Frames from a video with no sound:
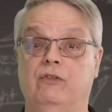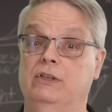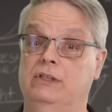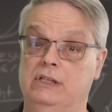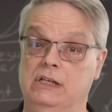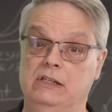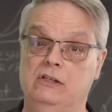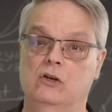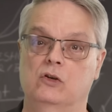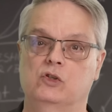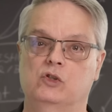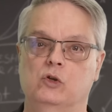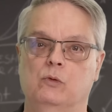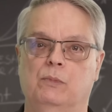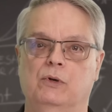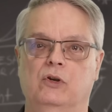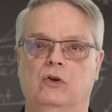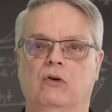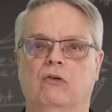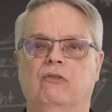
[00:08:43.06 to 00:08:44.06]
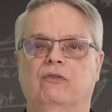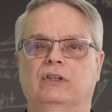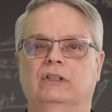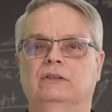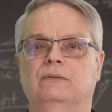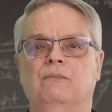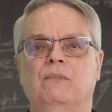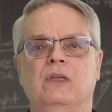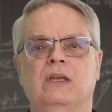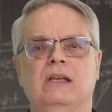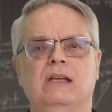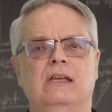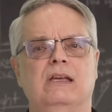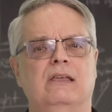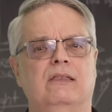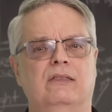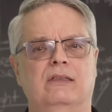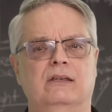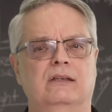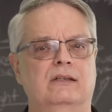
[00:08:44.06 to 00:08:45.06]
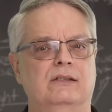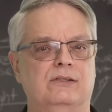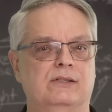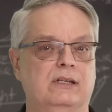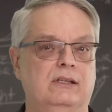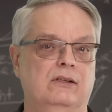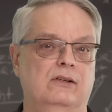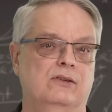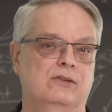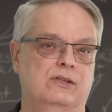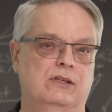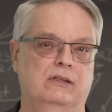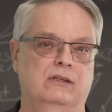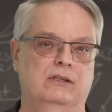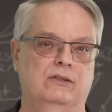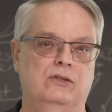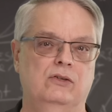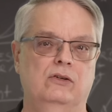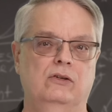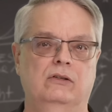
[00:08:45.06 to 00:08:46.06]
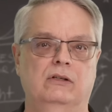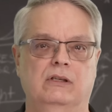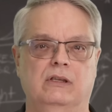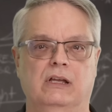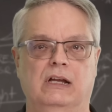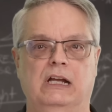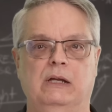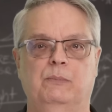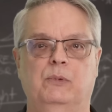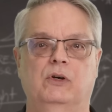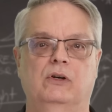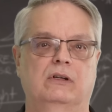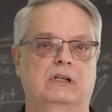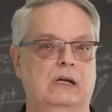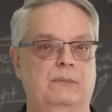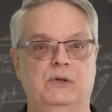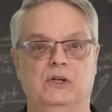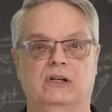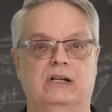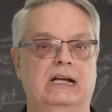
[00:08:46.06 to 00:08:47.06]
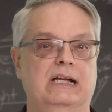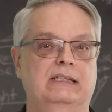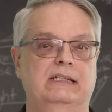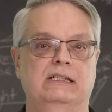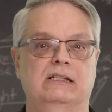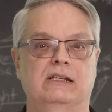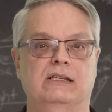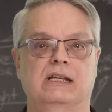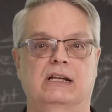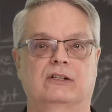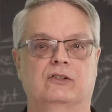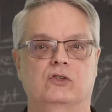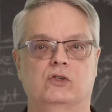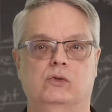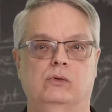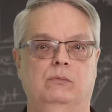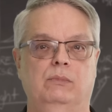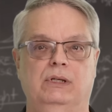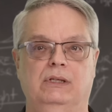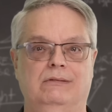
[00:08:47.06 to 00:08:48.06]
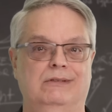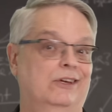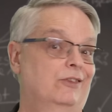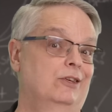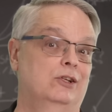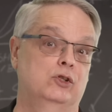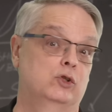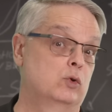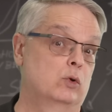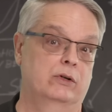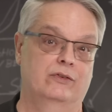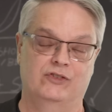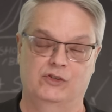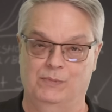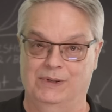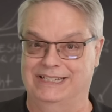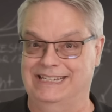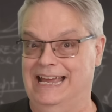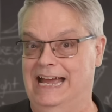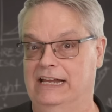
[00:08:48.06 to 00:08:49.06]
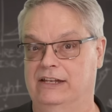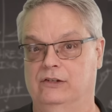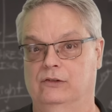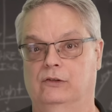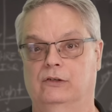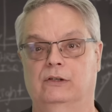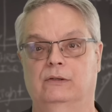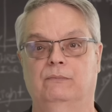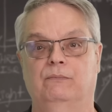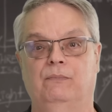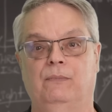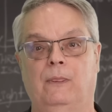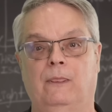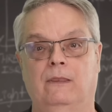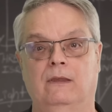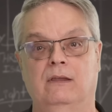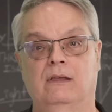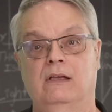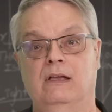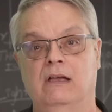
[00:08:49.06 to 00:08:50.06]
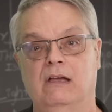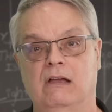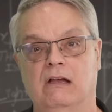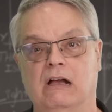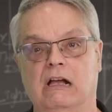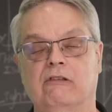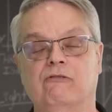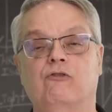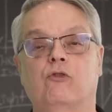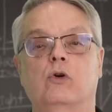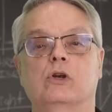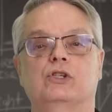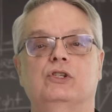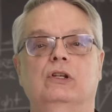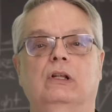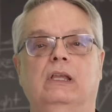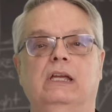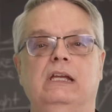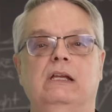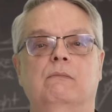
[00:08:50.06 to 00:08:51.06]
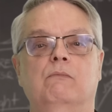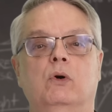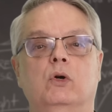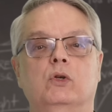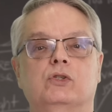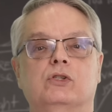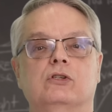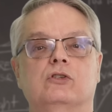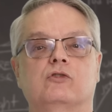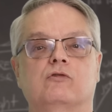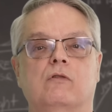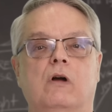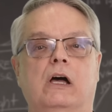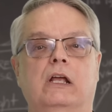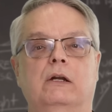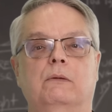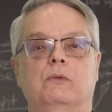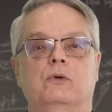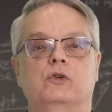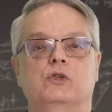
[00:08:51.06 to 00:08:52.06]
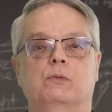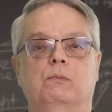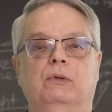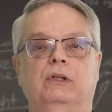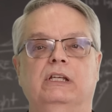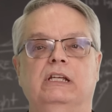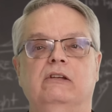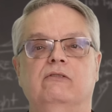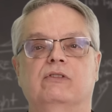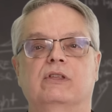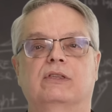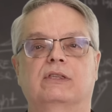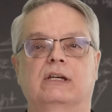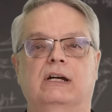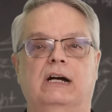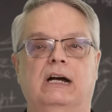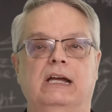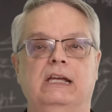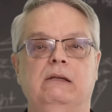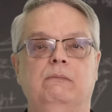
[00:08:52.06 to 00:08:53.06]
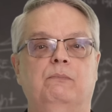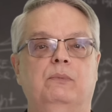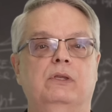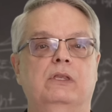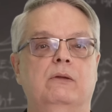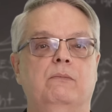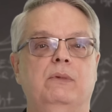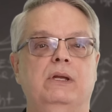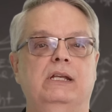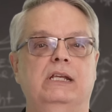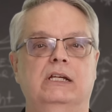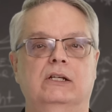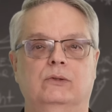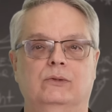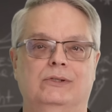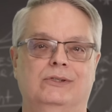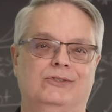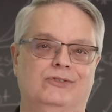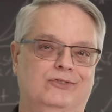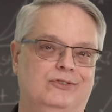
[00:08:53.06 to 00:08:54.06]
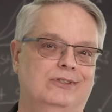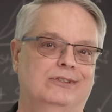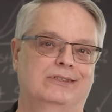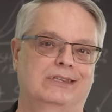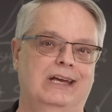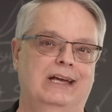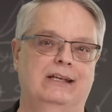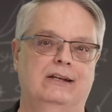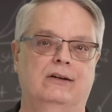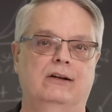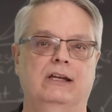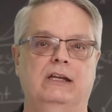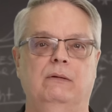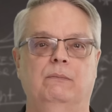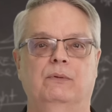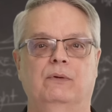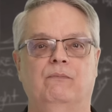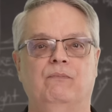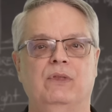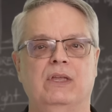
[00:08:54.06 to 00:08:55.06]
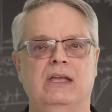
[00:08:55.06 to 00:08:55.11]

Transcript: If it did go supernova, the signals in the DUNE and the Hyper Kamiokande detectors would be nothing short of spectacular. Unfortunately, most astronomers believe that the hype in the media was just that, hype.